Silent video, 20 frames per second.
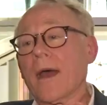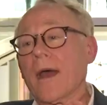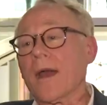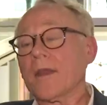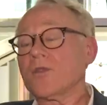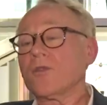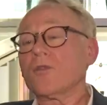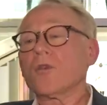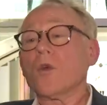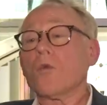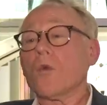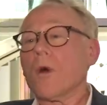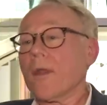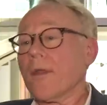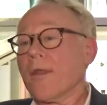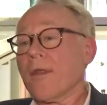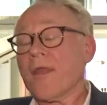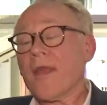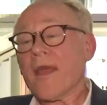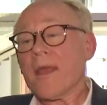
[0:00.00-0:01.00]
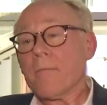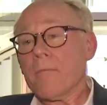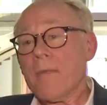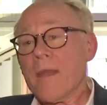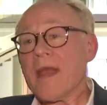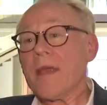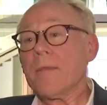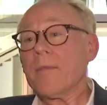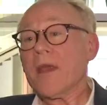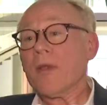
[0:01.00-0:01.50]
And you know what? They
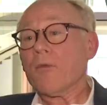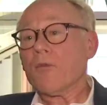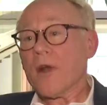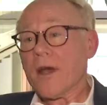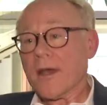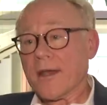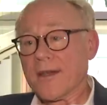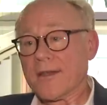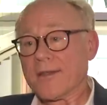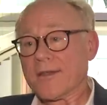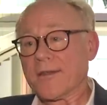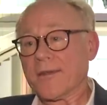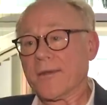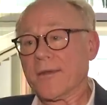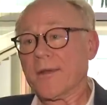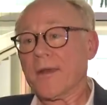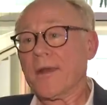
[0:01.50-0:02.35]
may be right,